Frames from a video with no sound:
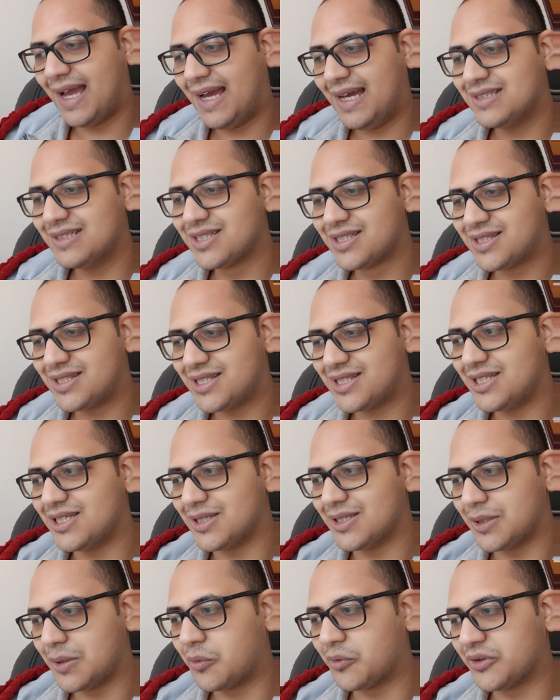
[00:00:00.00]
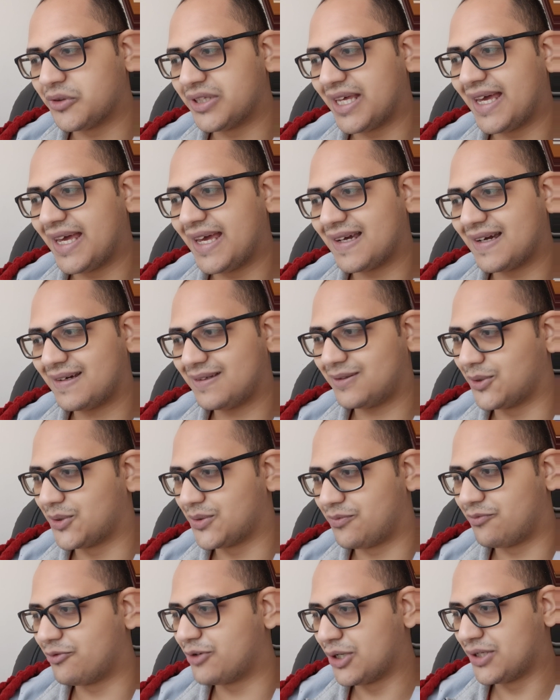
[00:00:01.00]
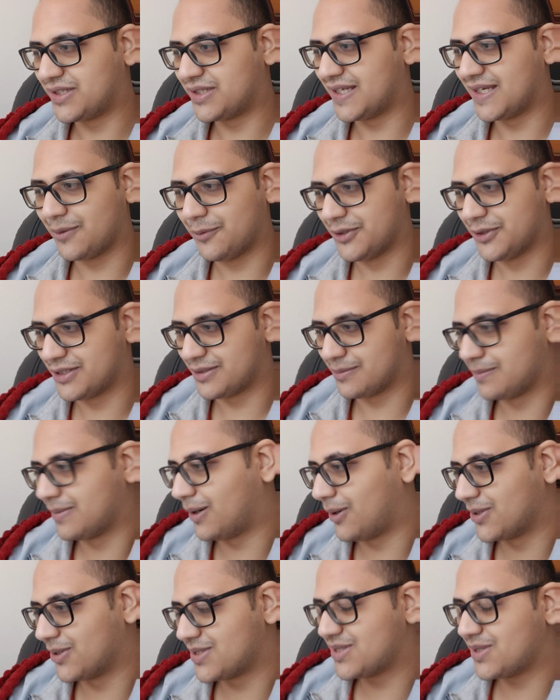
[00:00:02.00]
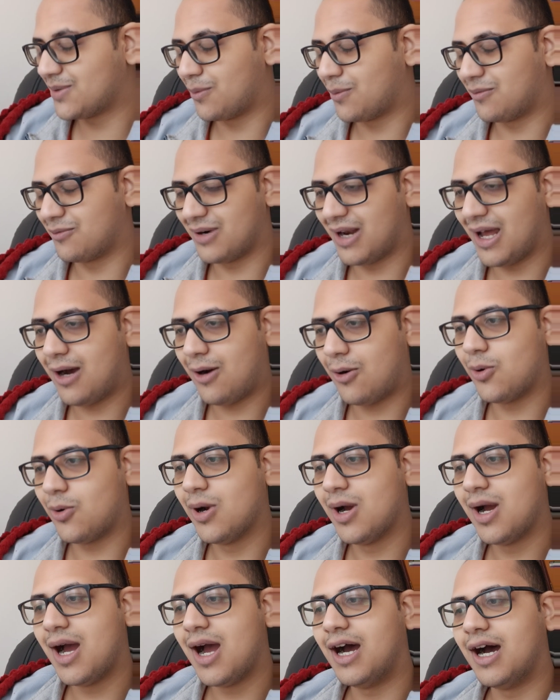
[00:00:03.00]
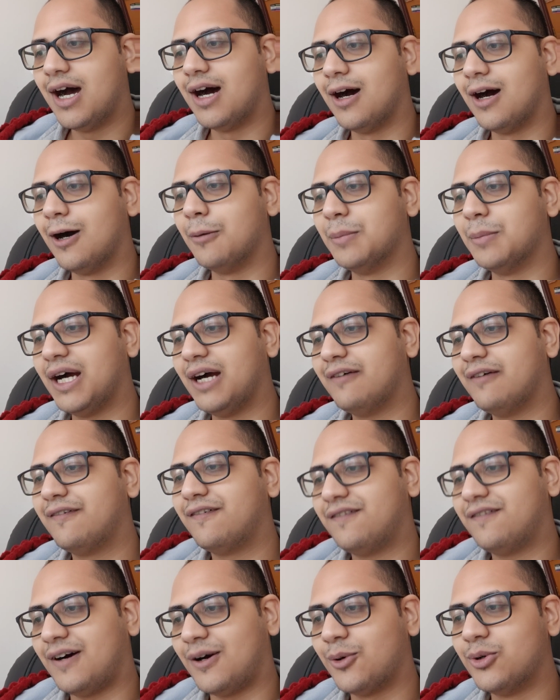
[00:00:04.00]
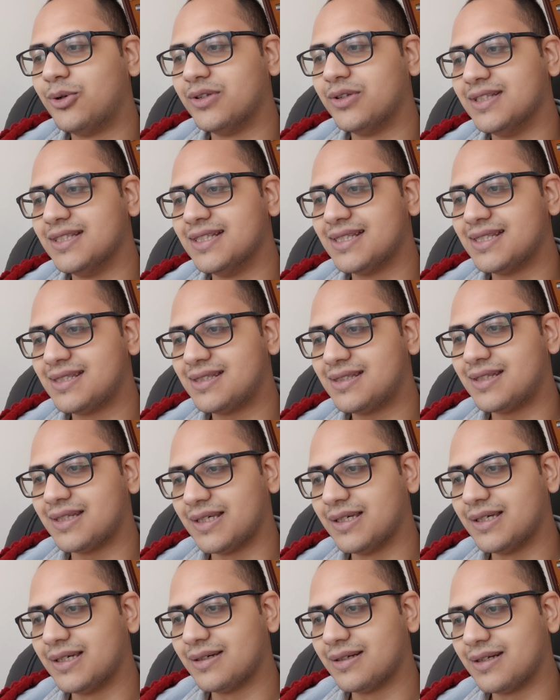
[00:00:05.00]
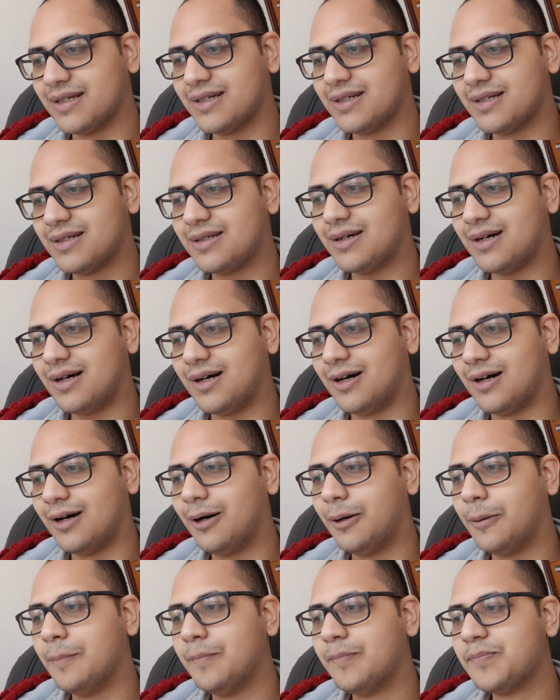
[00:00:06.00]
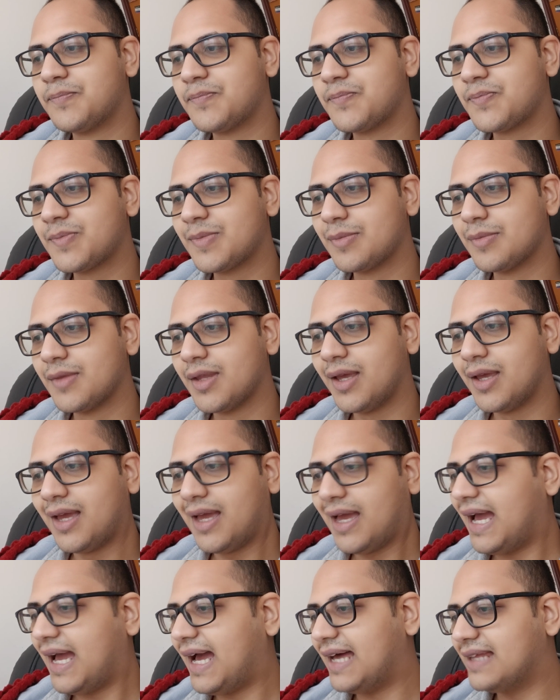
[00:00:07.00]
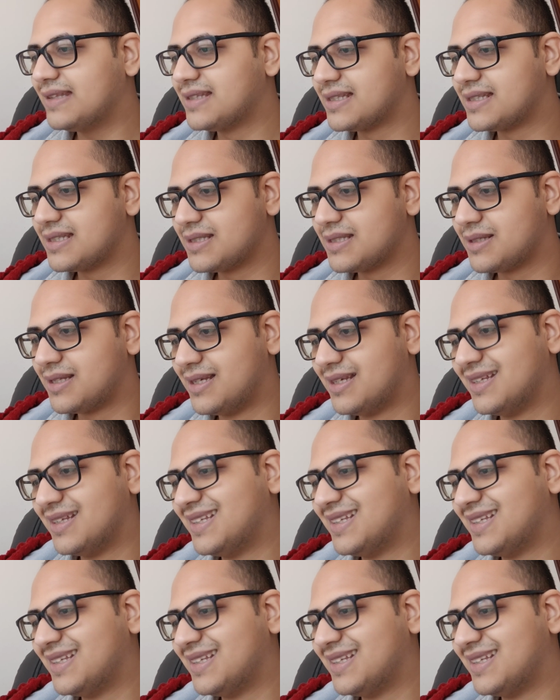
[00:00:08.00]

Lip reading: just see what the heck the weird thing was about. So now I found this thing, right? And this is